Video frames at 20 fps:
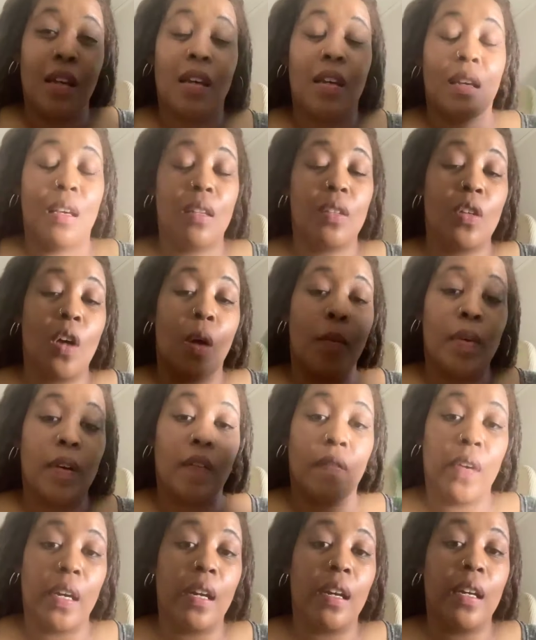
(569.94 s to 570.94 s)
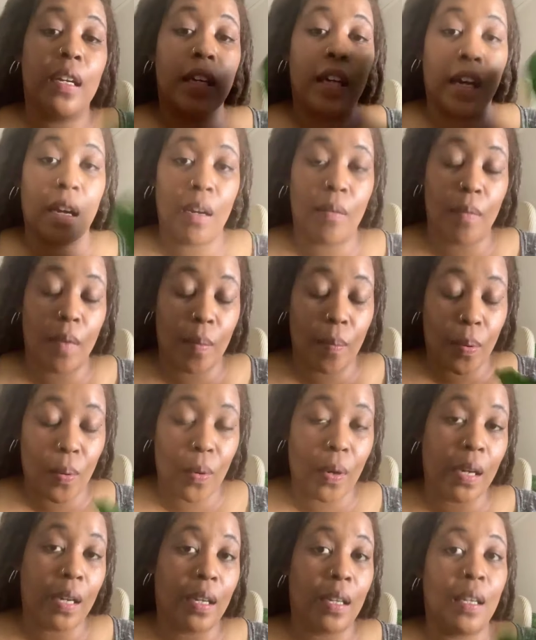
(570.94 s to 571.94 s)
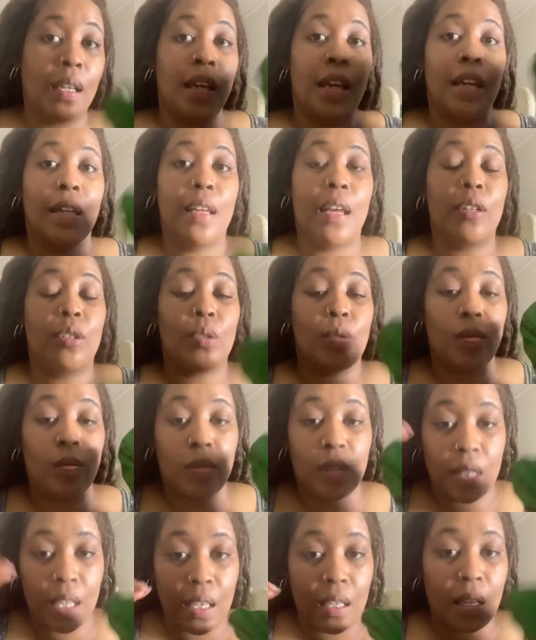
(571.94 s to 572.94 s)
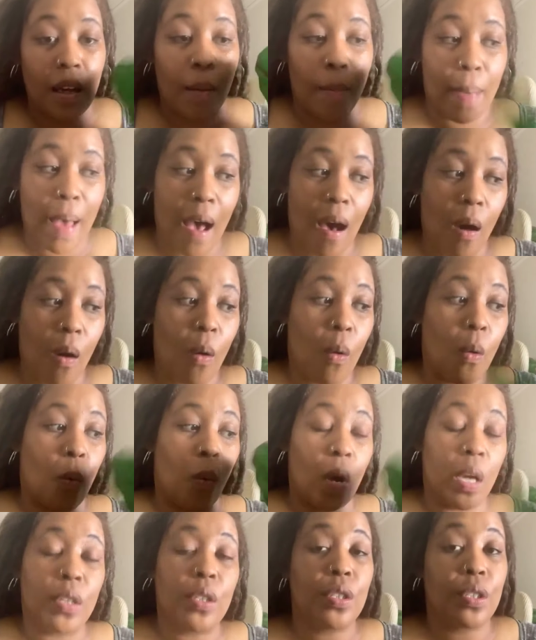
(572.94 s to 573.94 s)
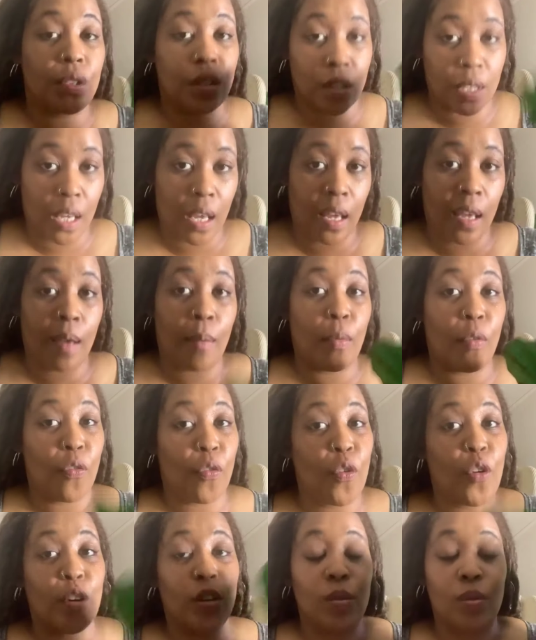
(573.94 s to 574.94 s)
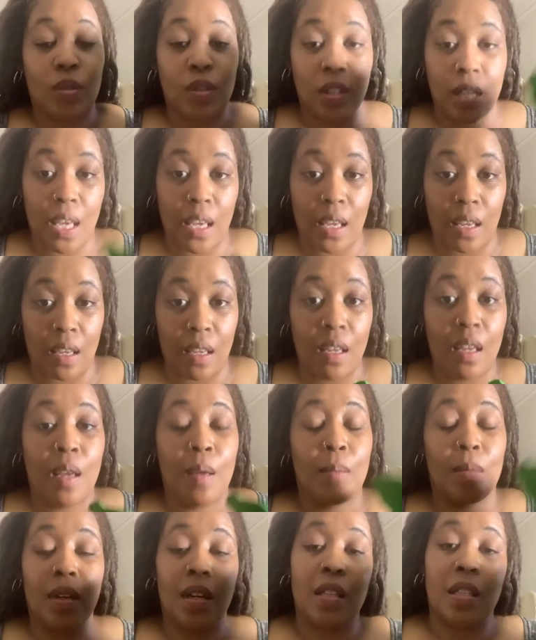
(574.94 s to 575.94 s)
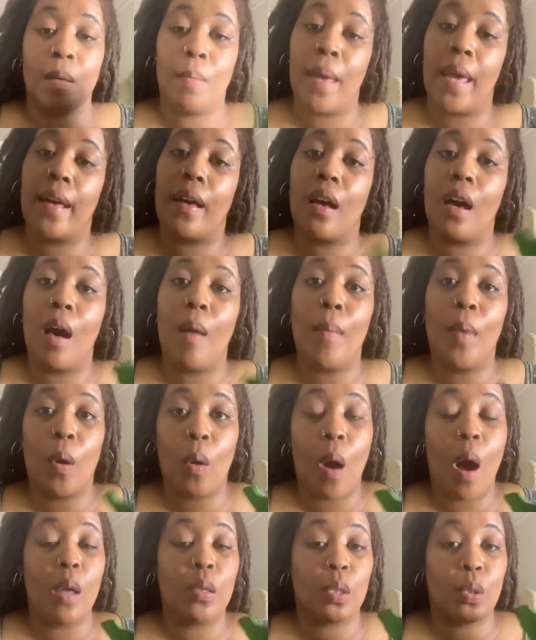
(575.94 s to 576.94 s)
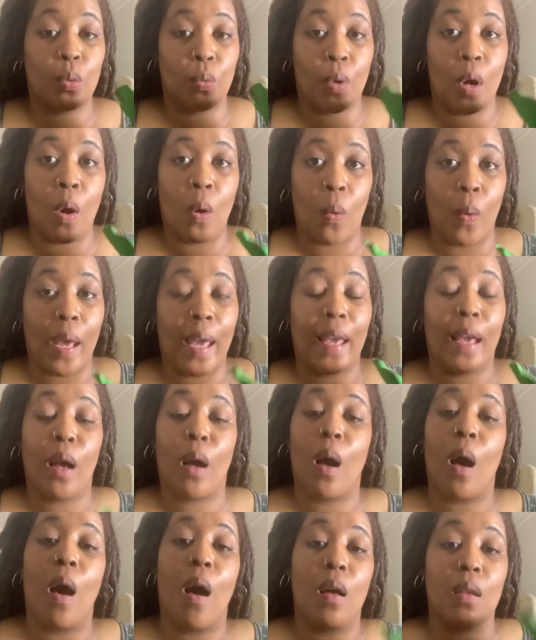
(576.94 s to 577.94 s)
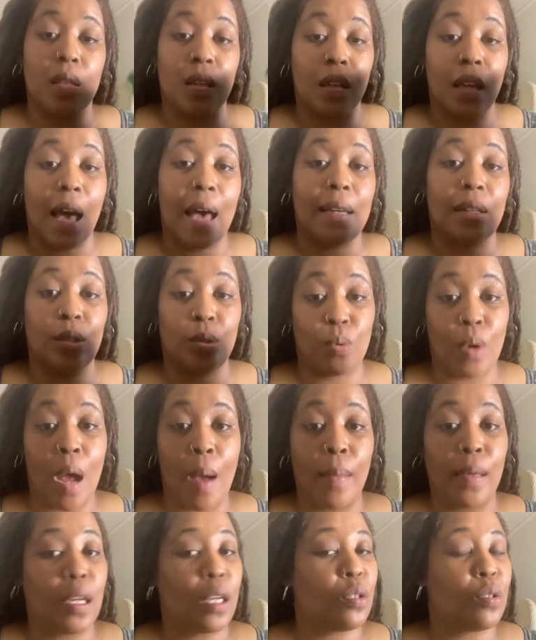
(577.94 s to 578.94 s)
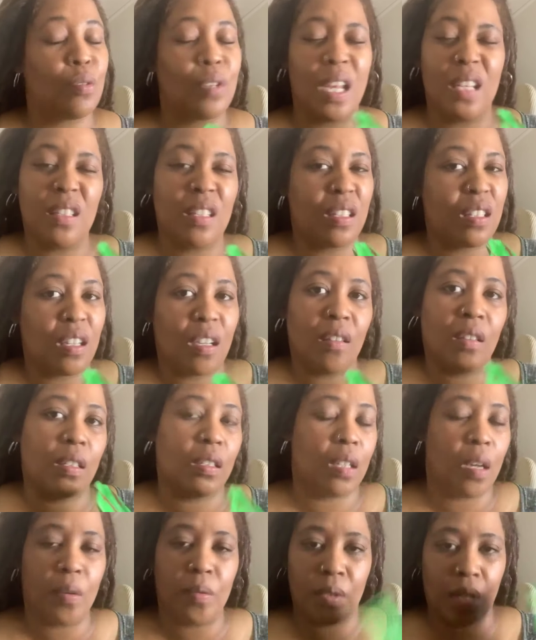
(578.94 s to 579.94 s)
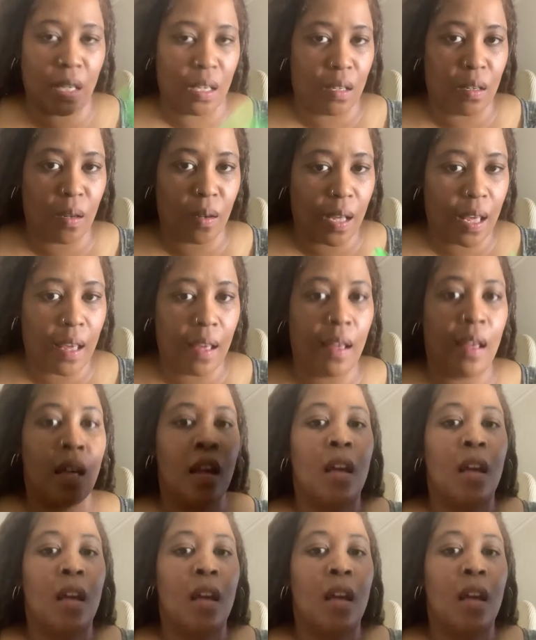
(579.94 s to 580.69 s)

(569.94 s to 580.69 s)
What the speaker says: It's going to be very important that you think about what you're saying before you say it, because it may come across the wrong way and cause a lot of drama that you necessarily don't need, okay?